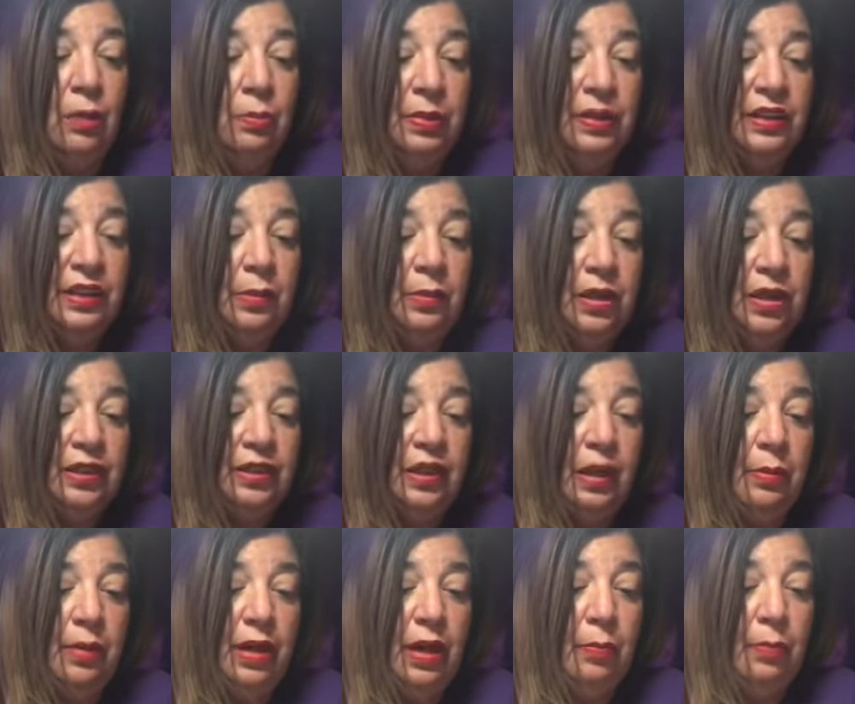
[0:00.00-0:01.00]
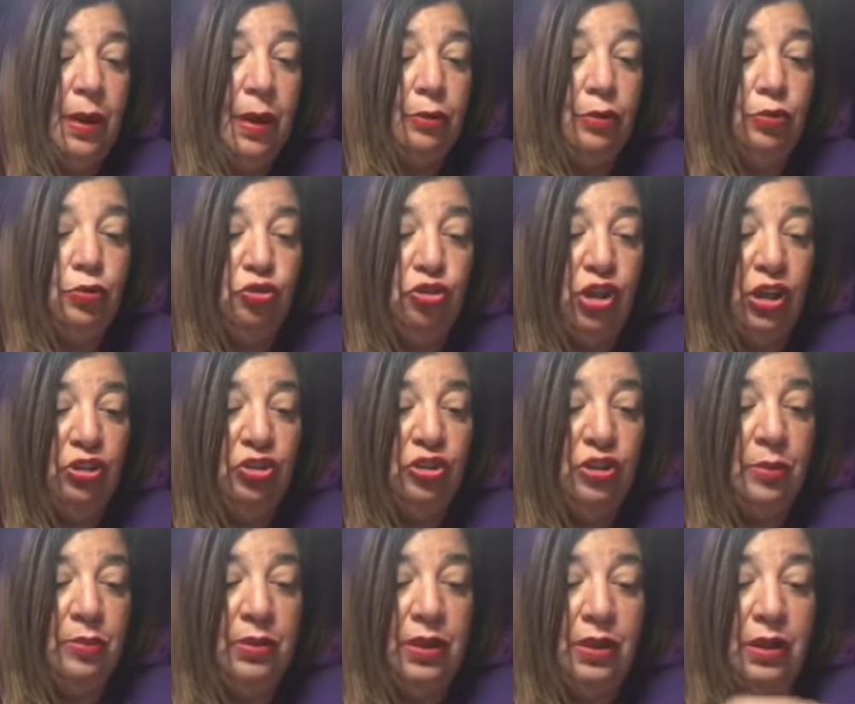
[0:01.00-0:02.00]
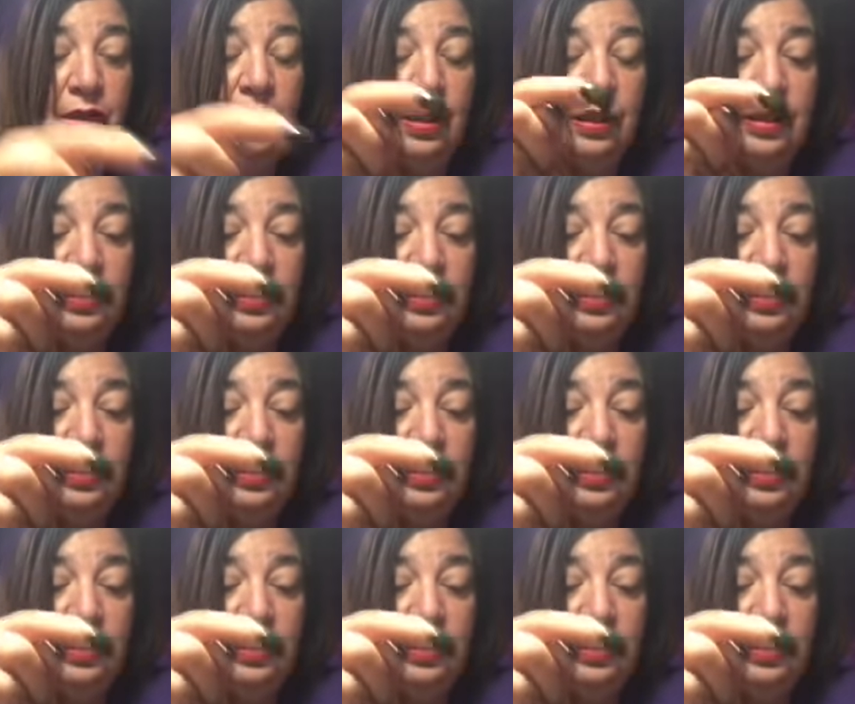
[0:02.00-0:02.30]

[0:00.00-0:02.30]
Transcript: But something is coming about to change something.